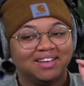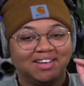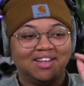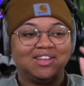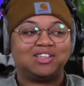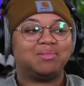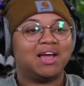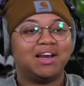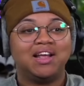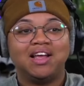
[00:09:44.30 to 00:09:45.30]
This
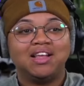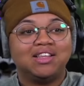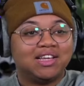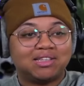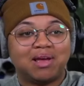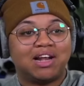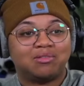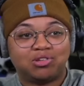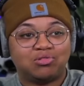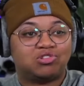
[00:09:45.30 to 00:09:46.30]
man has
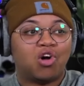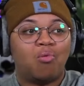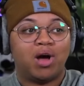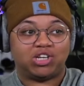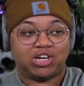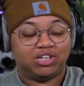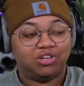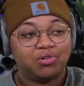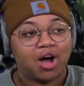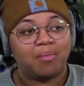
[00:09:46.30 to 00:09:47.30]
been through so much and
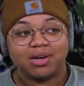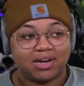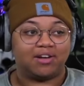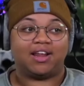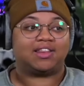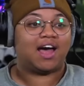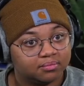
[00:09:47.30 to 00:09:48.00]
you come in here like that.